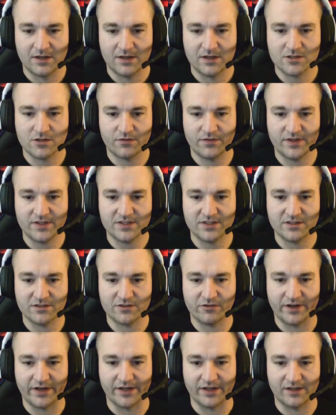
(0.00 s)
So this is
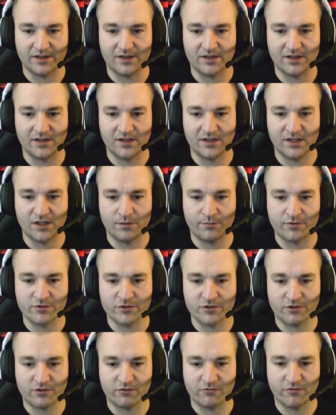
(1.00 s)
great. The
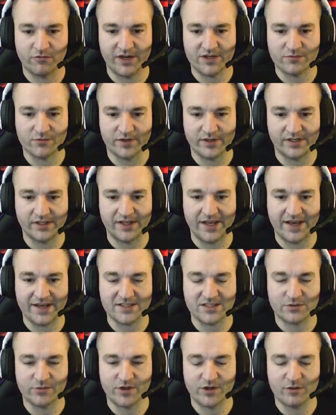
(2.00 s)
Berserker Rage one, it
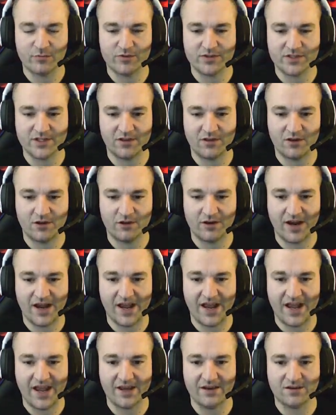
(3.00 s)
lasts 300% longer
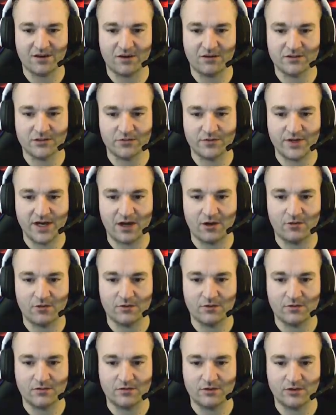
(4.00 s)
and also now
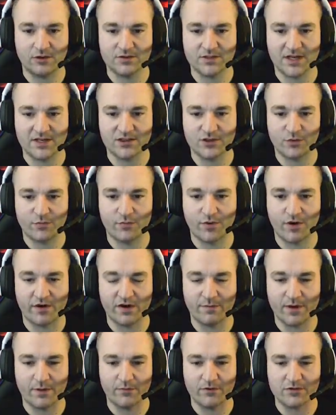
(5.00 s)
goes on to your party
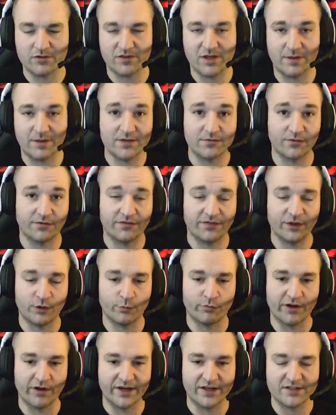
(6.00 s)
members. So that means for fear
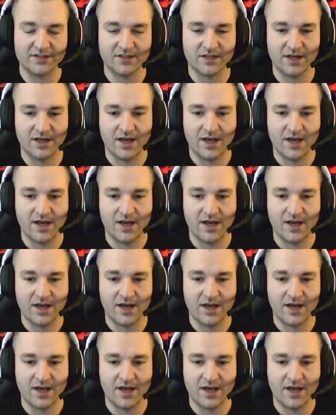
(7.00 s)
breaks.